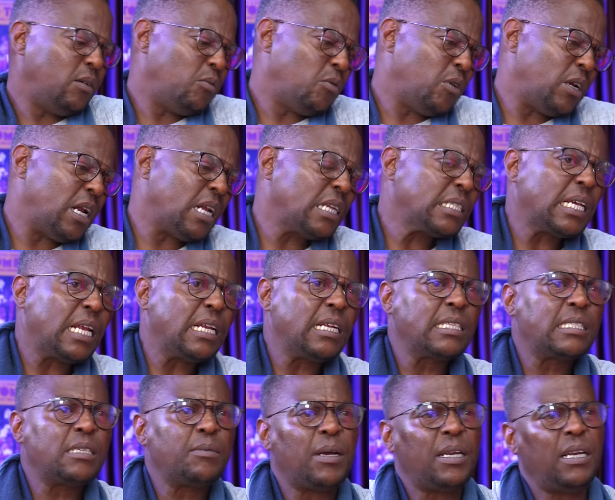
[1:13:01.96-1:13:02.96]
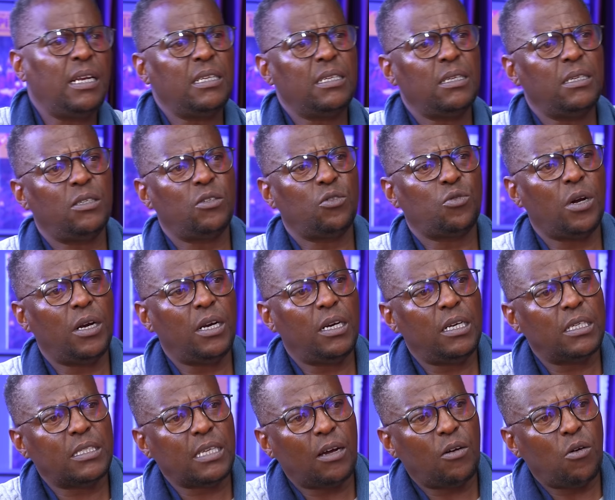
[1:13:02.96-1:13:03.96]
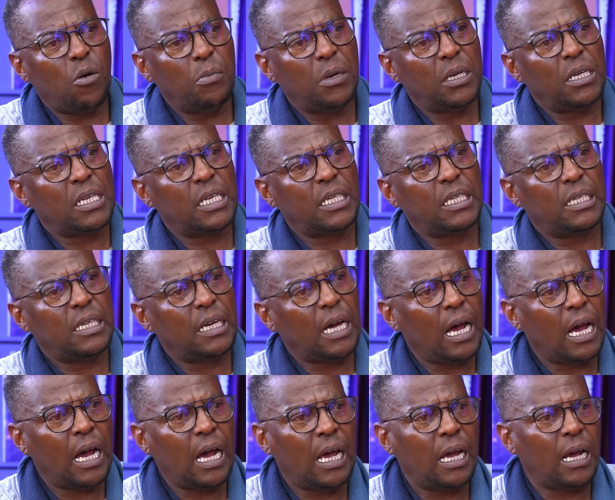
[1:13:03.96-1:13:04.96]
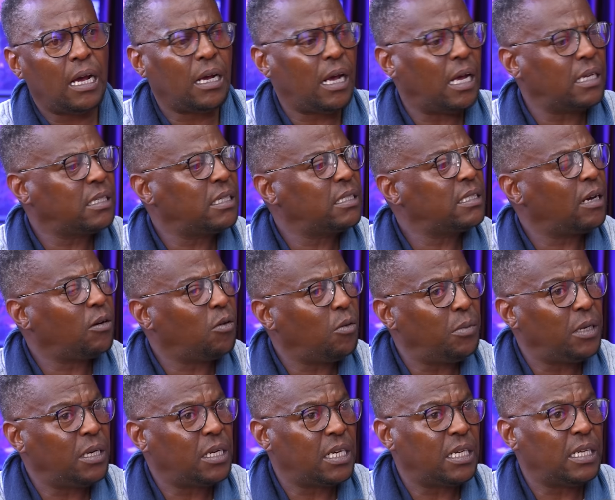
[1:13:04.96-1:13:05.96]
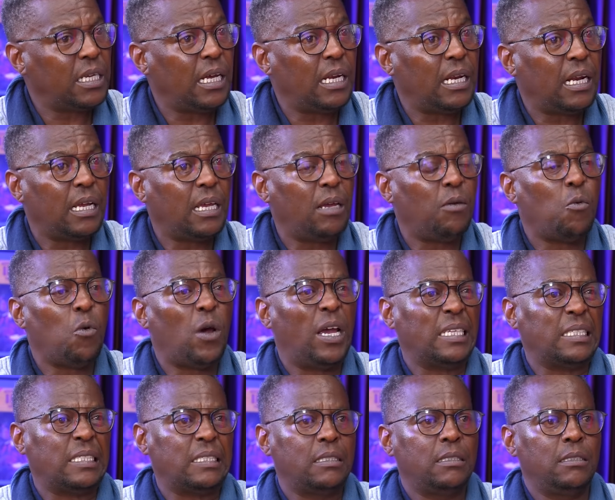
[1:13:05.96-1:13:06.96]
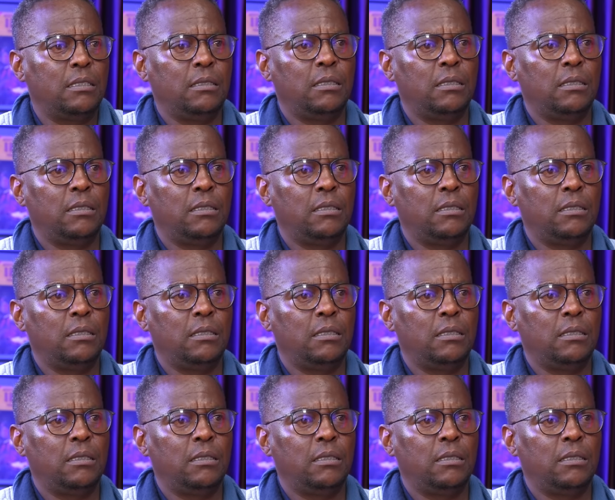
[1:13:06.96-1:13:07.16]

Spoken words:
when our salary is about a little psychometric. As a psychometric, NIAWS.